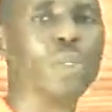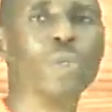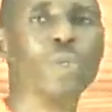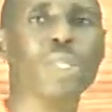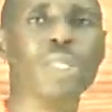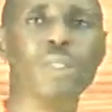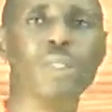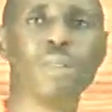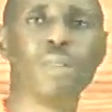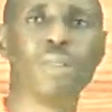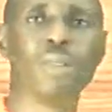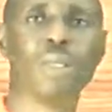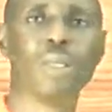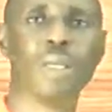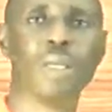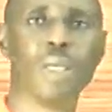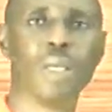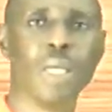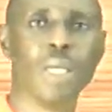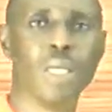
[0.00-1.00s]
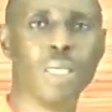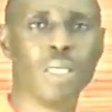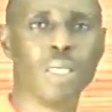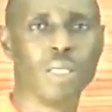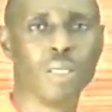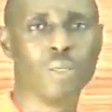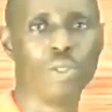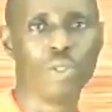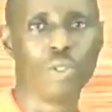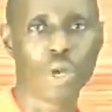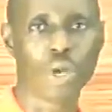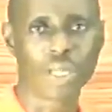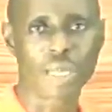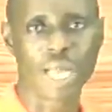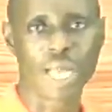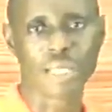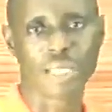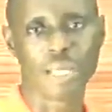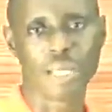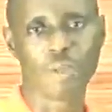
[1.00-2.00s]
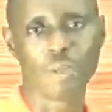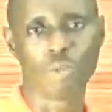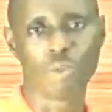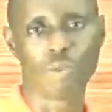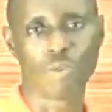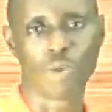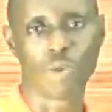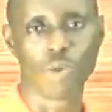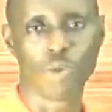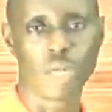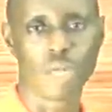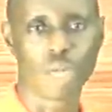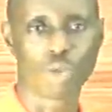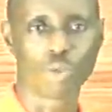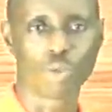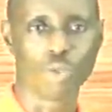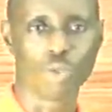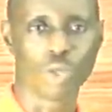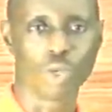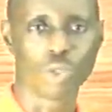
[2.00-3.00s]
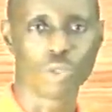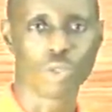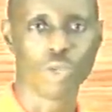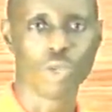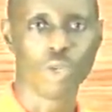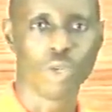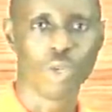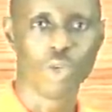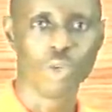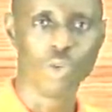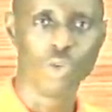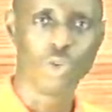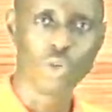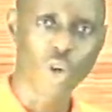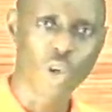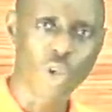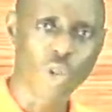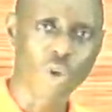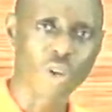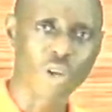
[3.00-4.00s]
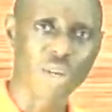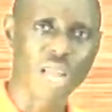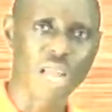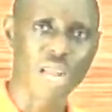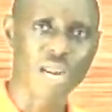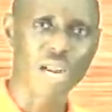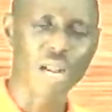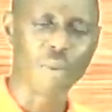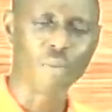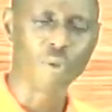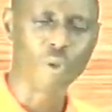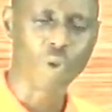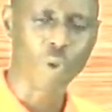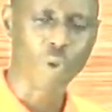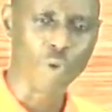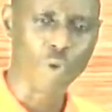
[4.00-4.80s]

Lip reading: the units. It is not acceptable for you now to just draw your diagram,